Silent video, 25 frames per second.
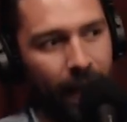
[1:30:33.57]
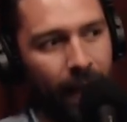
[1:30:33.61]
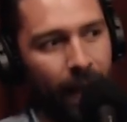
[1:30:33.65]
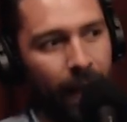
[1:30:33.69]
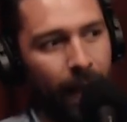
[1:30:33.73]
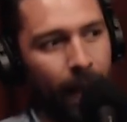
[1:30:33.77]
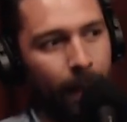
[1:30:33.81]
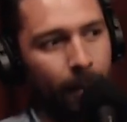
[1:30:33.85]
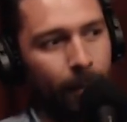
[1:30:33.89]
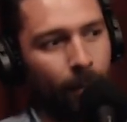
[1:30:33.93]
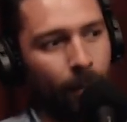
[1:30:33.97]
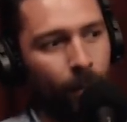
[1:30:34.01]

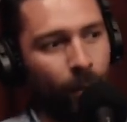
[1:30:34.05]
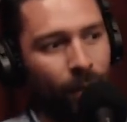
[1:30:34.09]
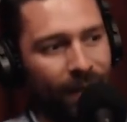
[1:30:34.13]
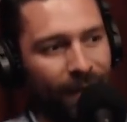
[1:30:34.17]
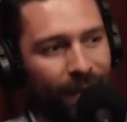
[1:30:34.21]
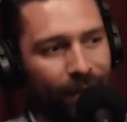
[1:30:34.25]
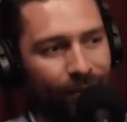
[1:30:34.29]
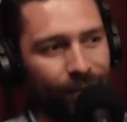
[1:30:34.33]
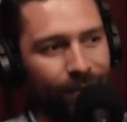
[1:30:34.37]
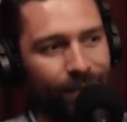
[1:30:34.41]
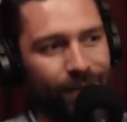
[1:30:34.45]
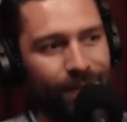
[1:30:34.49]
Um,
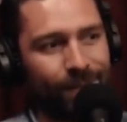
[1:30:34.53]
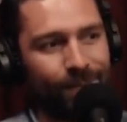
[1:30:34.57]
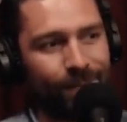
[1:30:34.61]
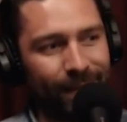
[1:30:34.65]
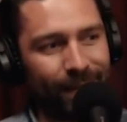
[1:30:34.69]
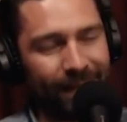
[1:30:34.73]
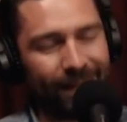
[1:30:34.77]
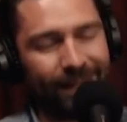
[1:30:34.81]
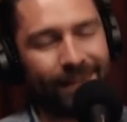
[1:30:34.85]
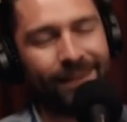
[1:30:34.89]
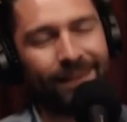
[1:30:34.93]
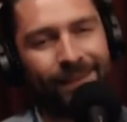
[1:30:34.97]
whenever I
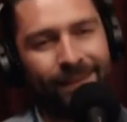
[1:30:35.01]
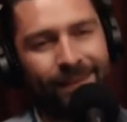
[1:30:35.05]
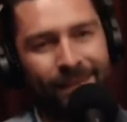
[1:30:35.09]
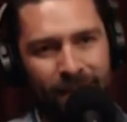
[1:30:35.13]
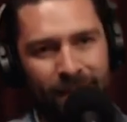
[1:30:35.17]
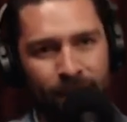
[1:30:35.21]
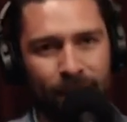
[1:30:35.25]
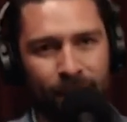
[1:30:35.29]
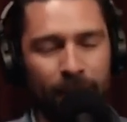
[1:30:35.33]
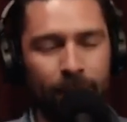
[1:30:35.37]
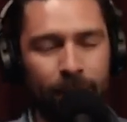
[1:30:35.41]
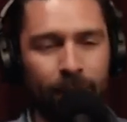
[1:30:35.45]
speak
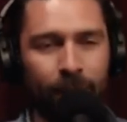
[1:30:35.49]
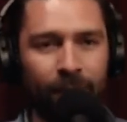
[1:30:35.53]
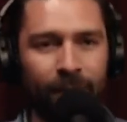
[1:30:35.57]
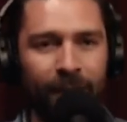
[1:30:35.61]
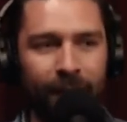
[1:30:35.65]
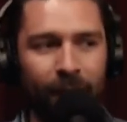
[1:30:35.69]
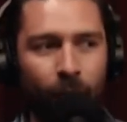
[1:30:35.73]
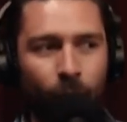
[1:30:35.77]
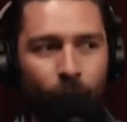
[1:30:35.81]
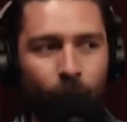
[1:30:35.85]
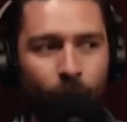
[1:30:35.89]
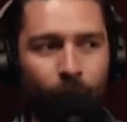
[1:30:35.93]
to people,
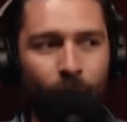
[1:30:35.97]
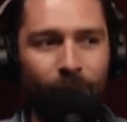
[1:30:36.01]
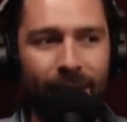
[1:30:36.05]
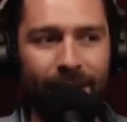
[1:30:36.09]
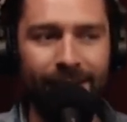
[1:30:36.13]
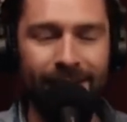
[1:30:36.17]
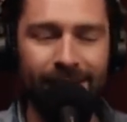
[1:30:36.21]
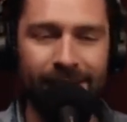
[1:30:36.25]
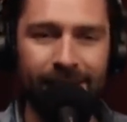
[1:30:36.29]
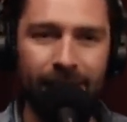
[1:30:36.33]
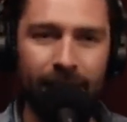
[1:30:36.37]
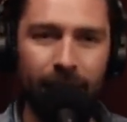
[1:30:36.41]
they
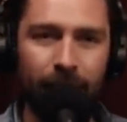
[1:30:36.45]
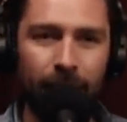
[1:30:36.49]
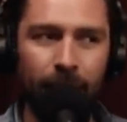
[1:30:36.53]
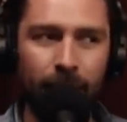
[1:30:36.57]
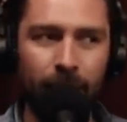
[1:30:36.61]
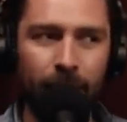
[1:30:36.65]
always